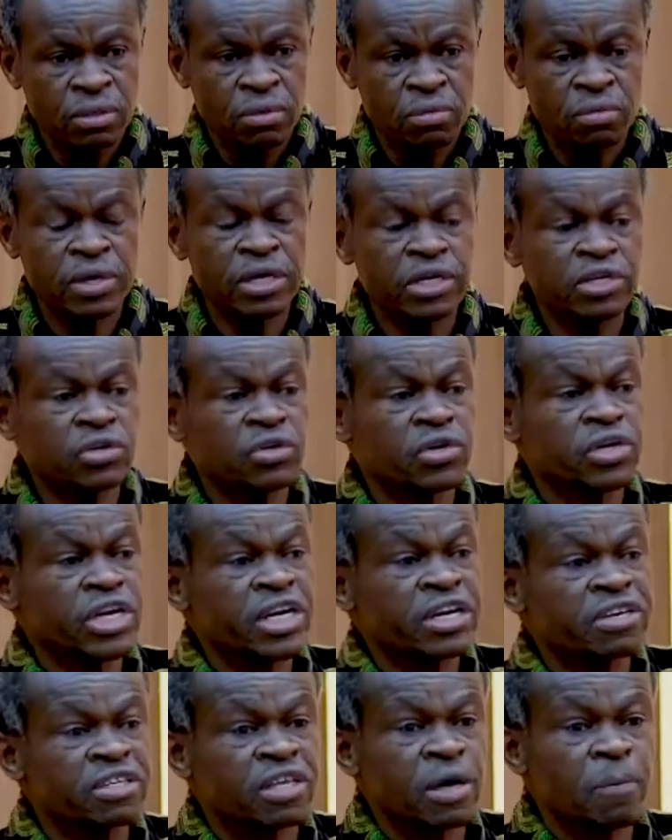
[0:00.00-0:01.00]
When you
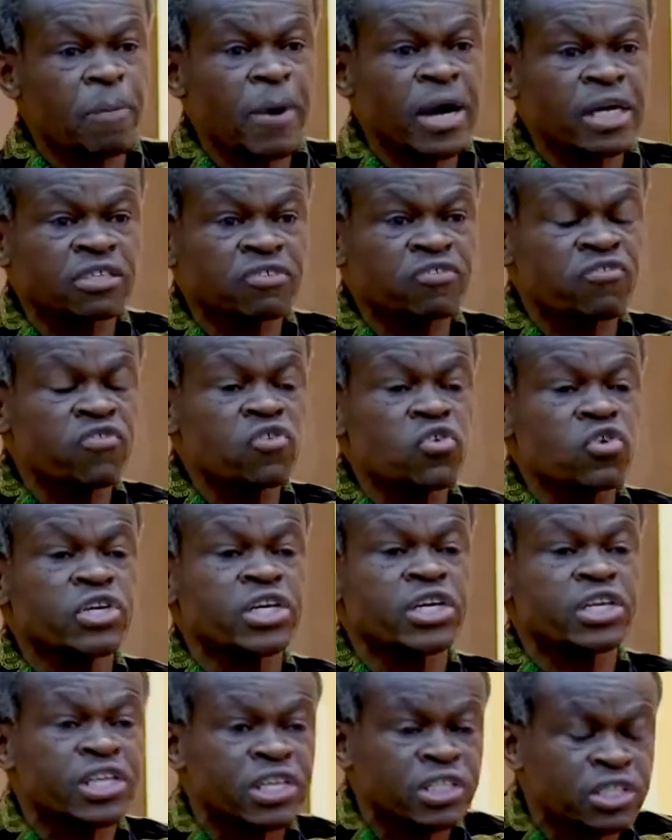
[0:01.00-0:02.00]
eat the best food,
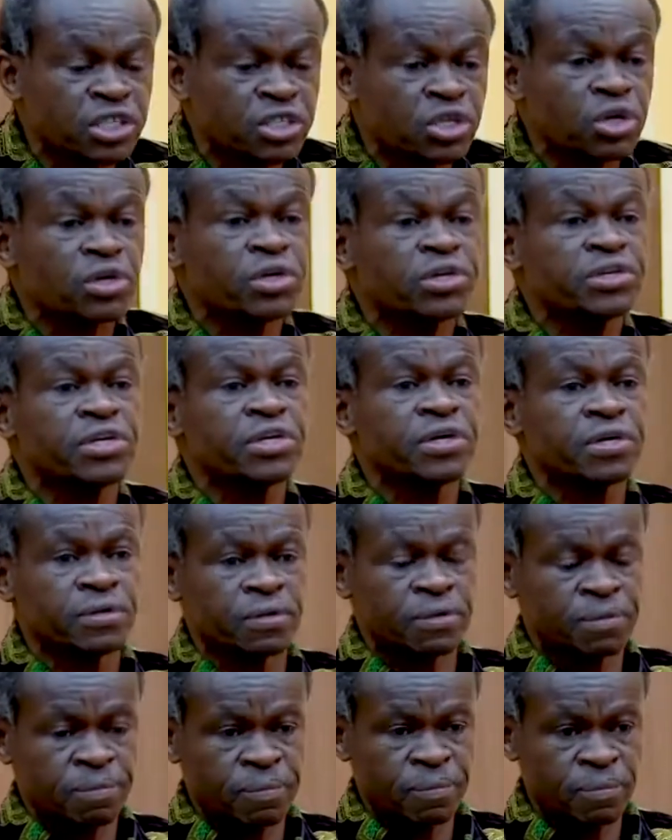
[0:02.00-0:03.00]
it is good.
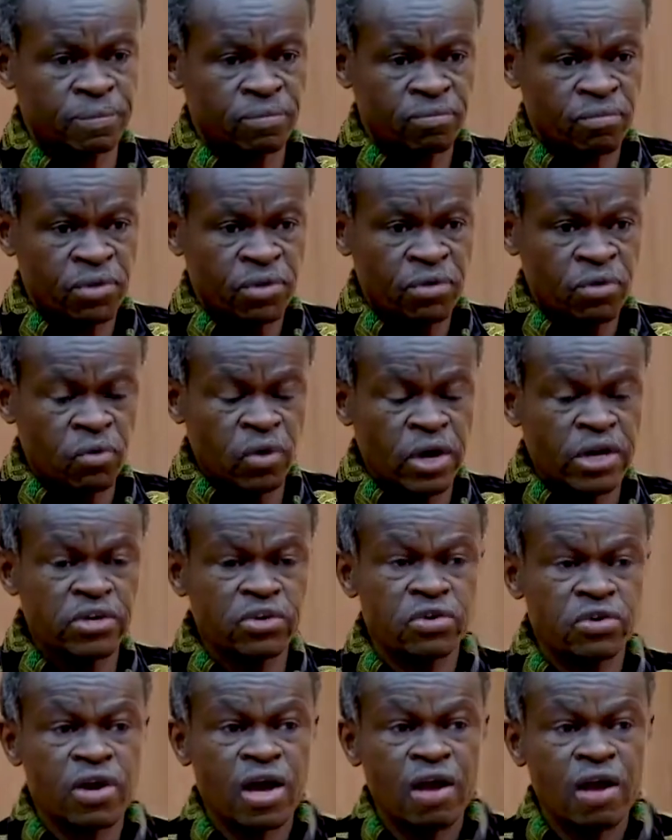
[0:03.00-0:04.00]
When
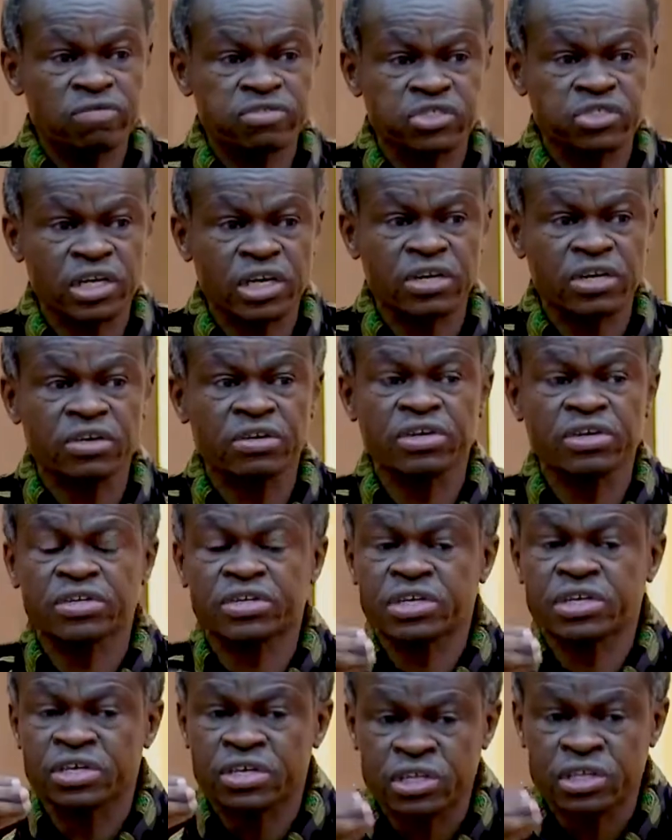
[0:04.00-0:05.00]
you have
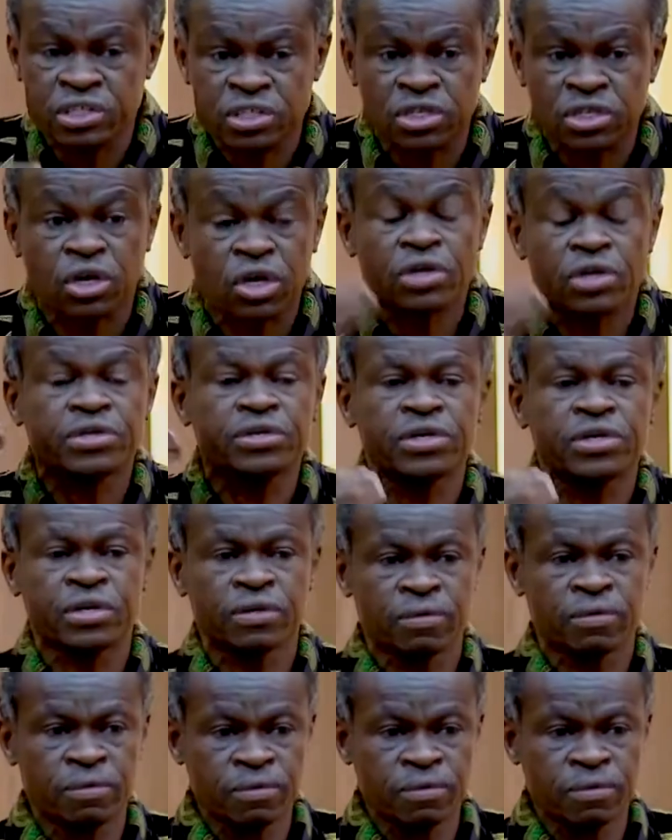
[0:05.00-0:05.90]
security, it is good.